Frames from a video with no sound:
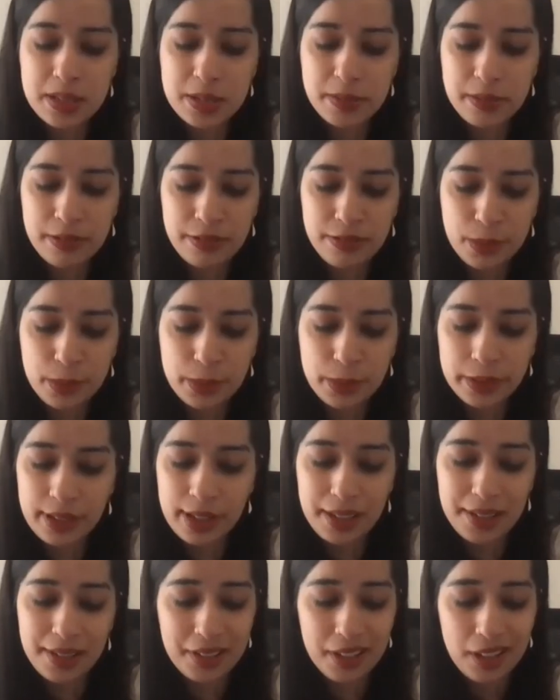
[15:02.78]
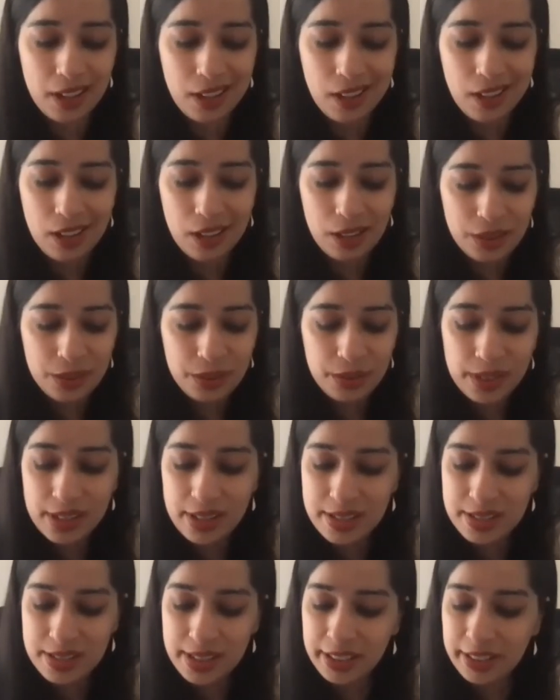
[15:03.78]
before, that
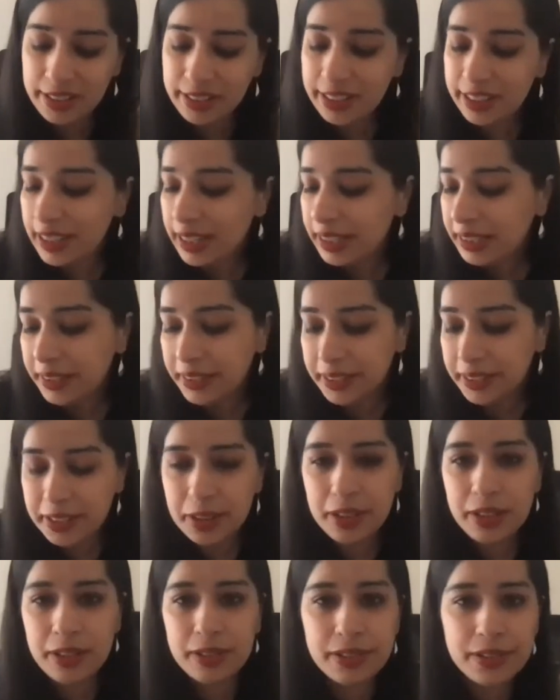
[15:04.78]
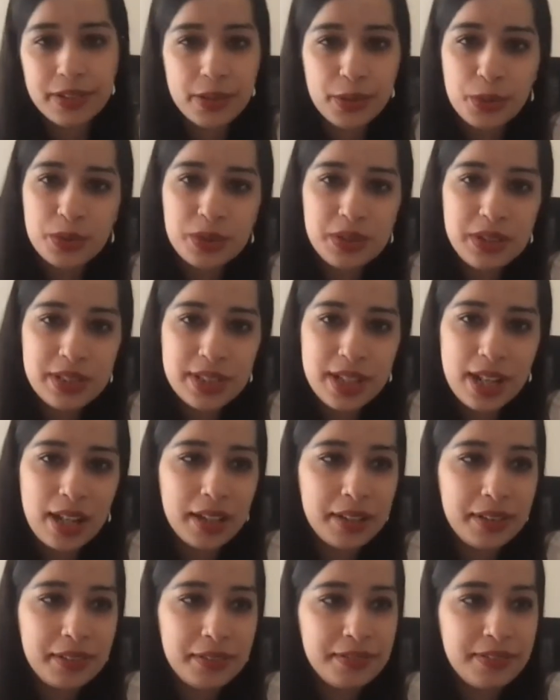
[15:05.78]
today's 18, 19-year-olds
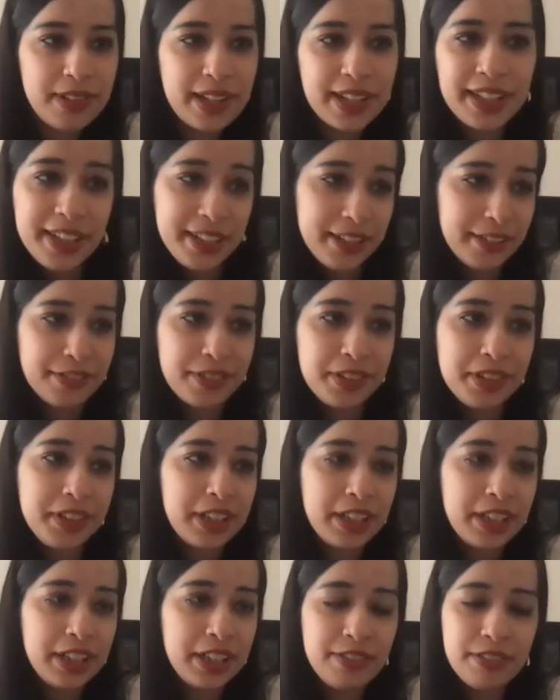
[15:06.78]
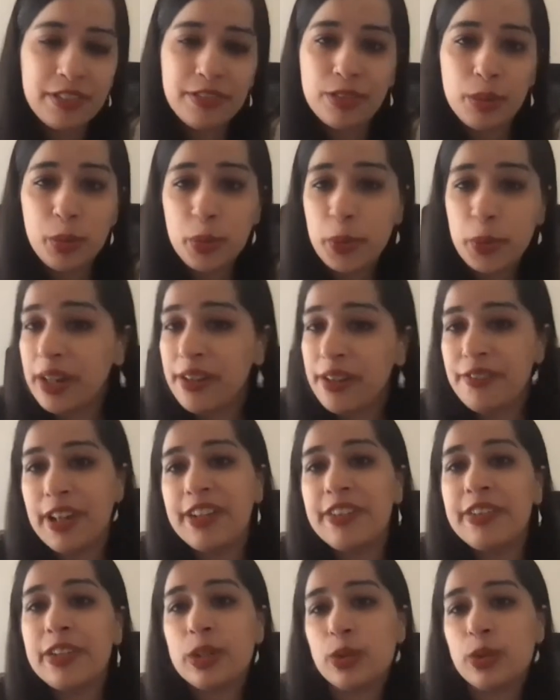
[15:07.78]
are very different even from
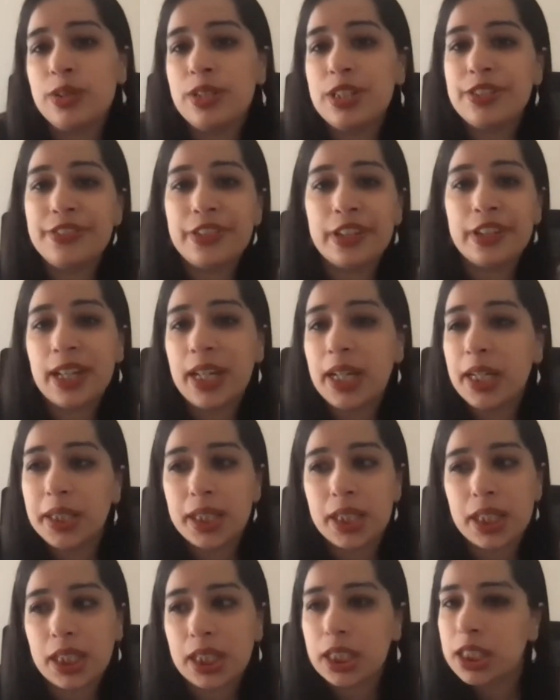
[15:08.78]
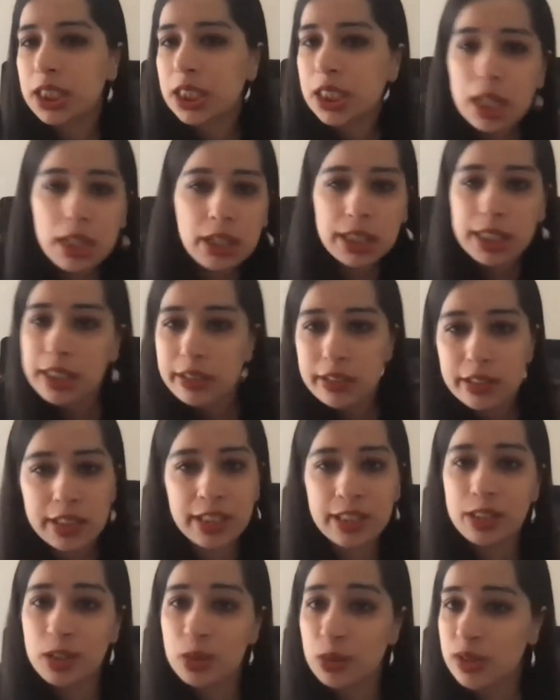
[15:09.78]
25-year-olds. Forget
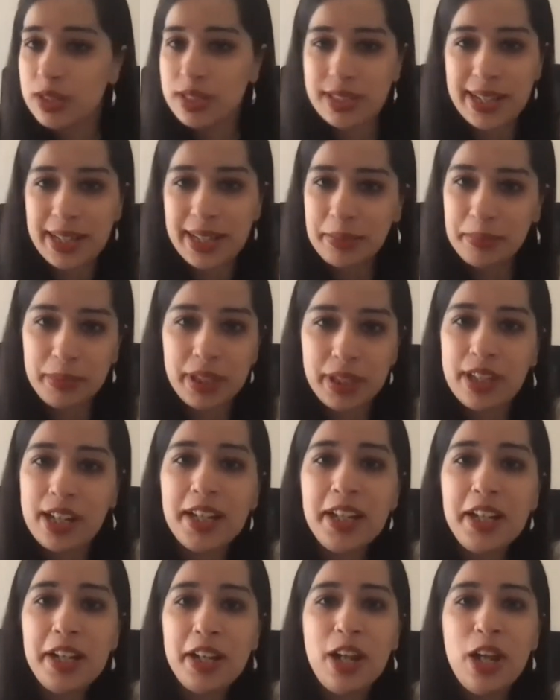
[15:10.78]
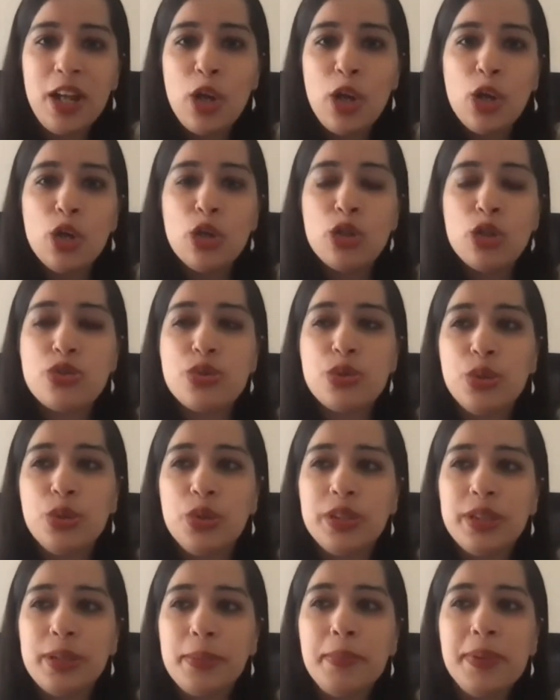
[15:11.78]
33-year-olds like me, right? So
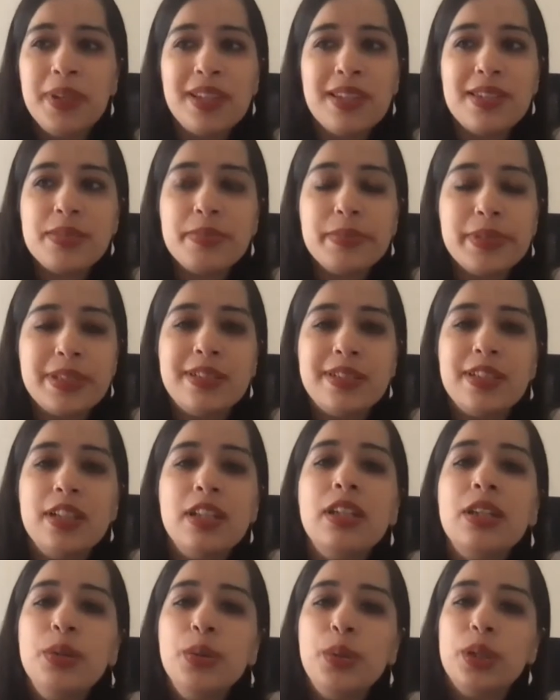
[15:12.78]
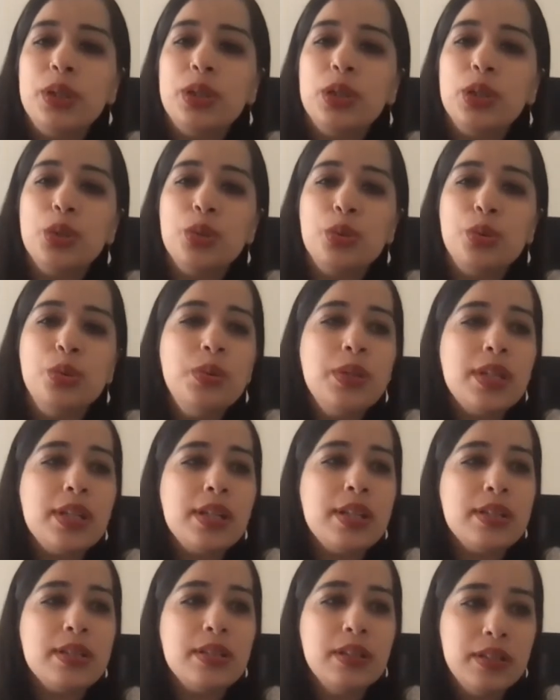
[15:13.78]
the biggest mistake you can do
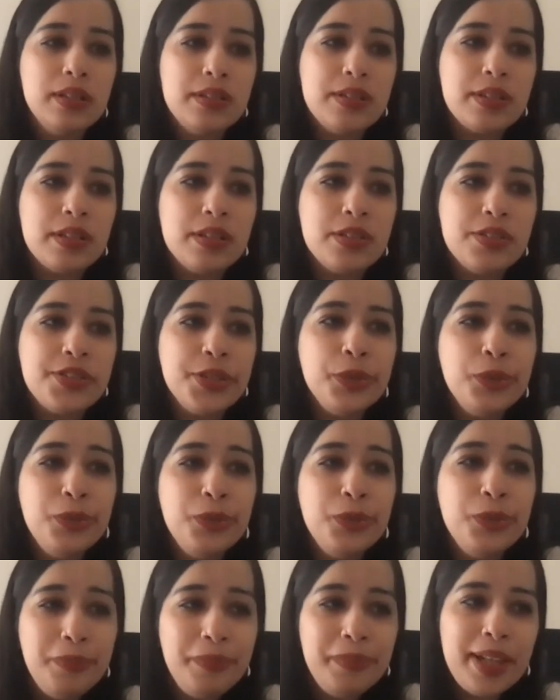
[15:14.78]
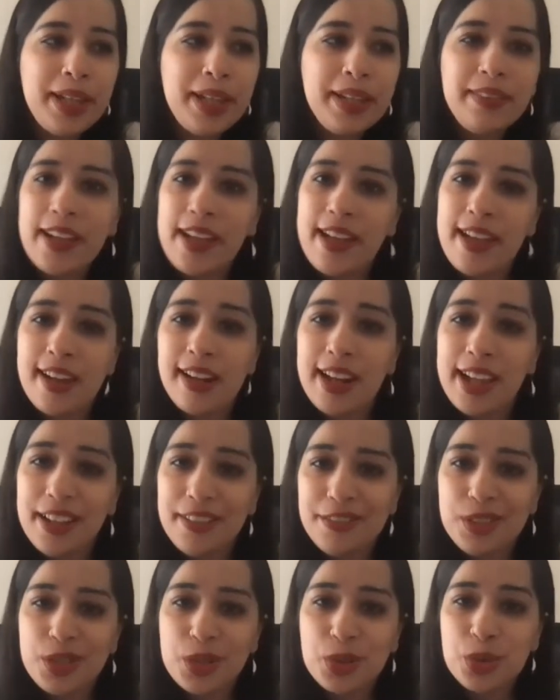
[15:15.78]
is assume that their
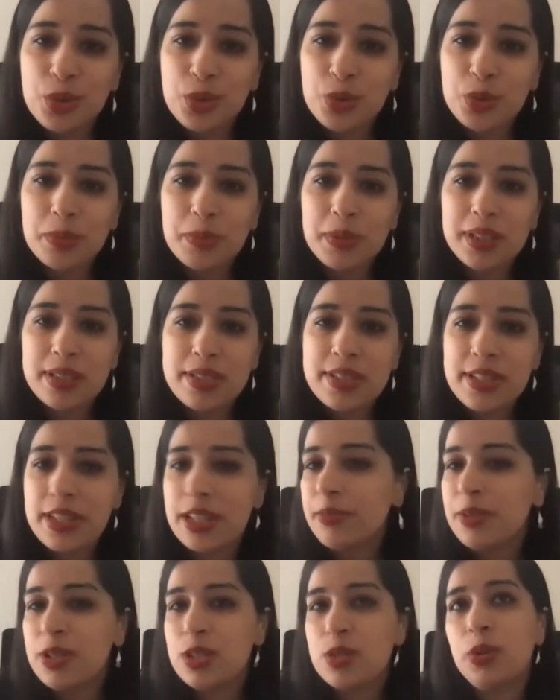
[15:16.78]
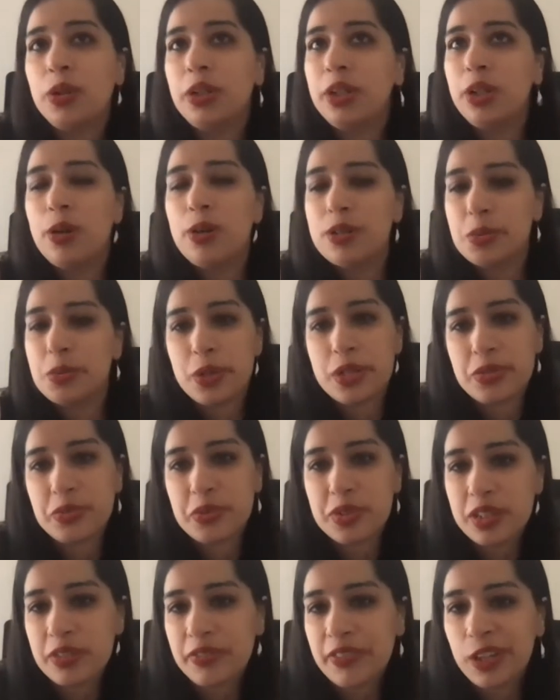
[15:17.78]
life truth would be the same as what yours was with
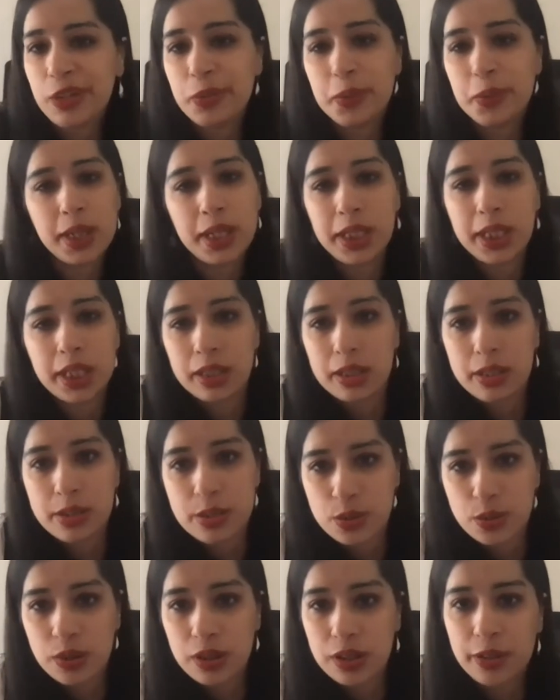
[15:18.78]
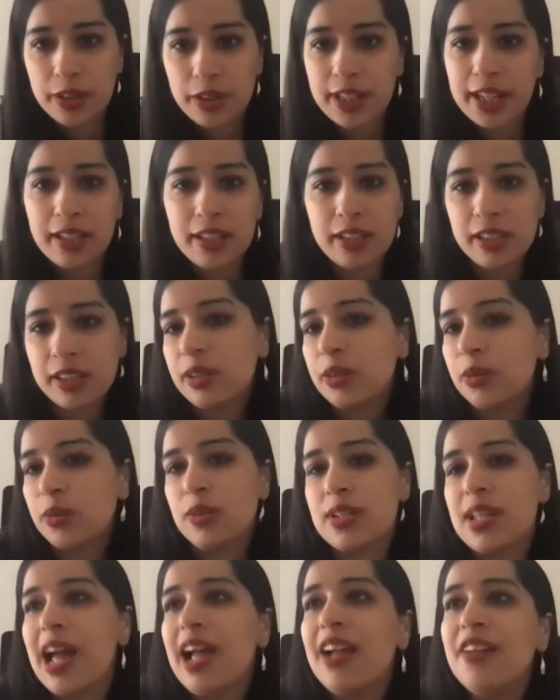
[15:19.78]
him when you were 18 years old or 19 years old.
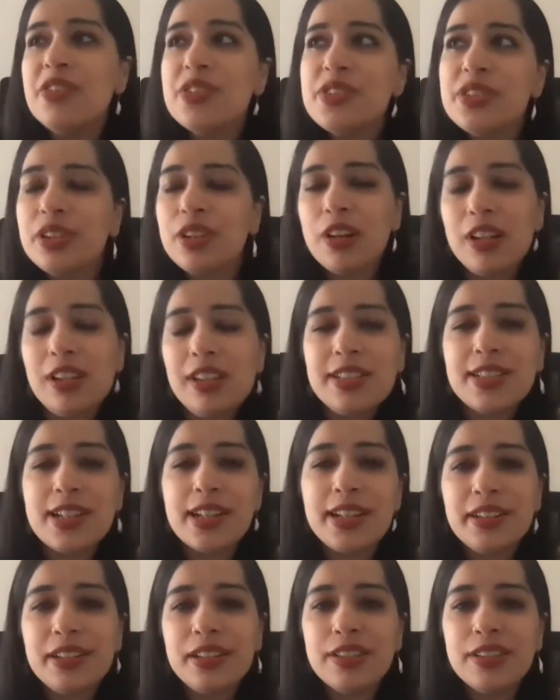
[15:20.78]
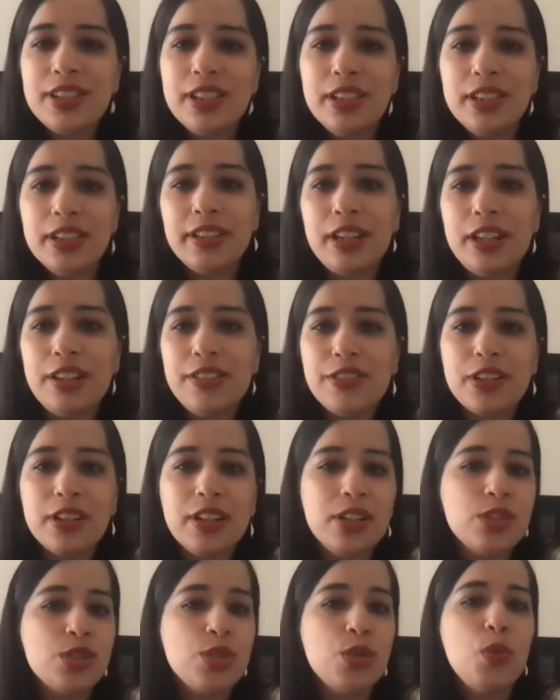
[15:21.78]
I was in college, I didn't feel the need for
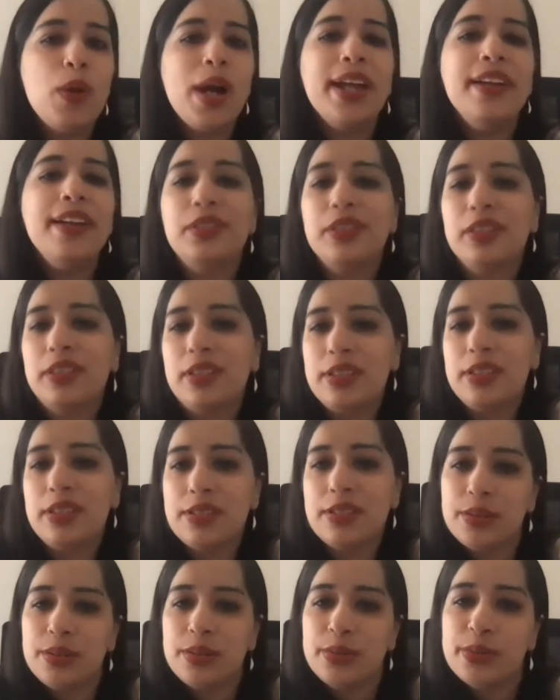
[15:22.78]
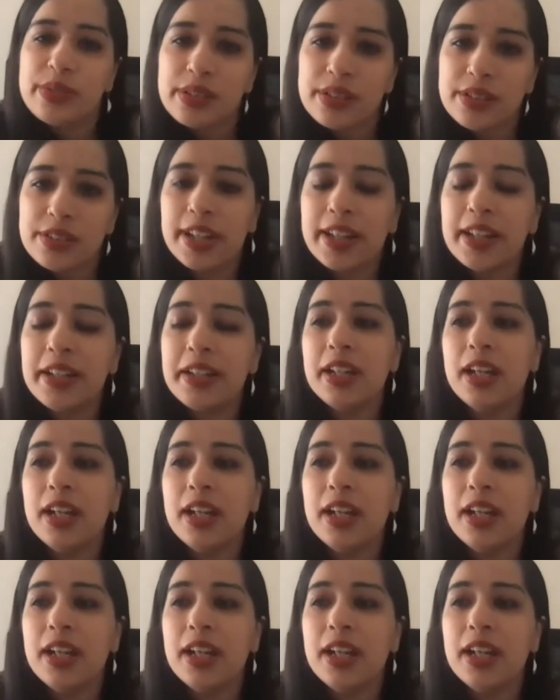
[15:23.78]
it, so why would these users, right?